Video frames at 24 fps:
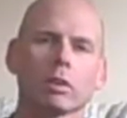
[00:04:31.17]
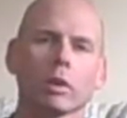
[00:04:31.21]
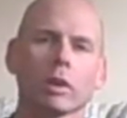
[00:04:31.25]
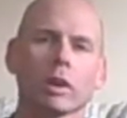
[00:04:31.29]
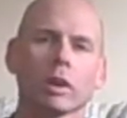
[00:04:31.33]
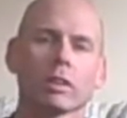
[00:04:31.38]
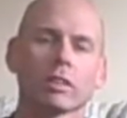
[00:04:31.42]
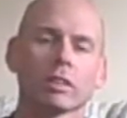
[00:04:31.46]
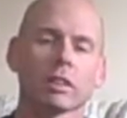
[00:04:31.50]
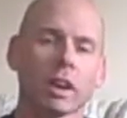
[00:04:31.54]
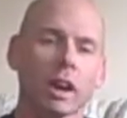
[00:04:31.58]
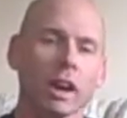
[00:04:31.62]

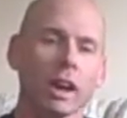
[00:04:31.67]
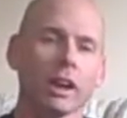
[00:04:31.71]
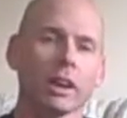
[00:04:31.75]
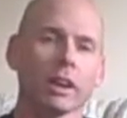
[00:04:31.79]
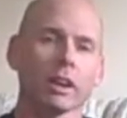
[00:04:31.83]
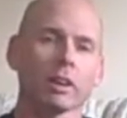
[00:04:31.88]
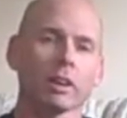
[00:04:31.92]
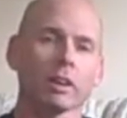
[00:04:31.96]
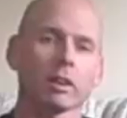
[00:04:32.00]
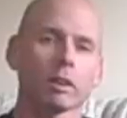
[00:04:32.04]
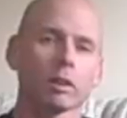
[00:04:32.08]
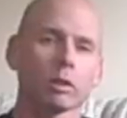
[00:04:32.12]
Whereas
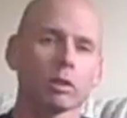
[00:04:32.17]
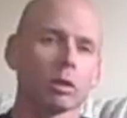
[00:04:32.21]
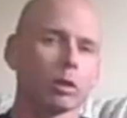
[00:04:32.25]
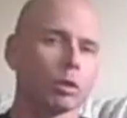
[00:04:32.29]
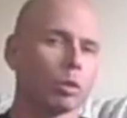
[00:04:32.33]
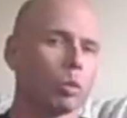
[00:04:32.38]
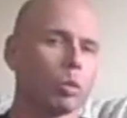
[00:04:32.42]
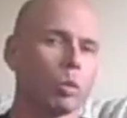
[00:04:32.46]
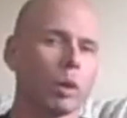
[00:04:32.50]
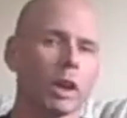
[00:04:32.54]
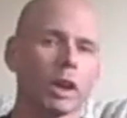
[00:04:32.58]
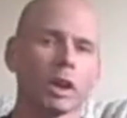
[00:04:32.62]
Tiger was
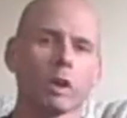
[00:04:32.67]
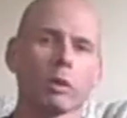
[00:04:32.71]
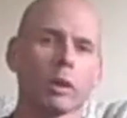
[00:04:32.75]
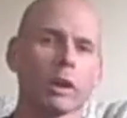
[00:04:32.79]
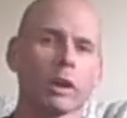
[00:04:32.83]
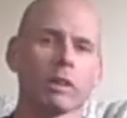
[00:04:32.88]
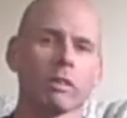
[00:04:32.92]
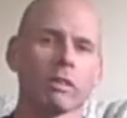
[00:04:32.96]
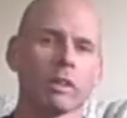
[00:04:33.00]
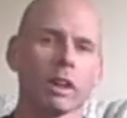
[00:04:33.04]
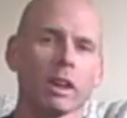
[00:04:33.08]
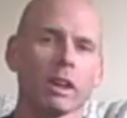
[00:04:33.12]
well
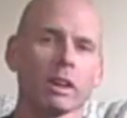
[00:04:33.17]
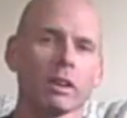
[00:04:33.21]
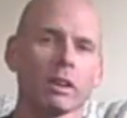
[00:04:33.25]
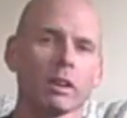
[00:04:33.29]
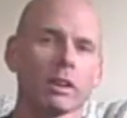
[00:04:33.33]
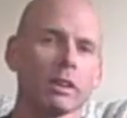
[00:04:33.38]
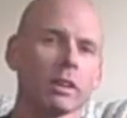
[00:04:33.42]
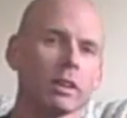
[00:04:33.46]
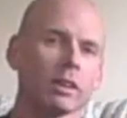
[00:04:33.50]
aware of that.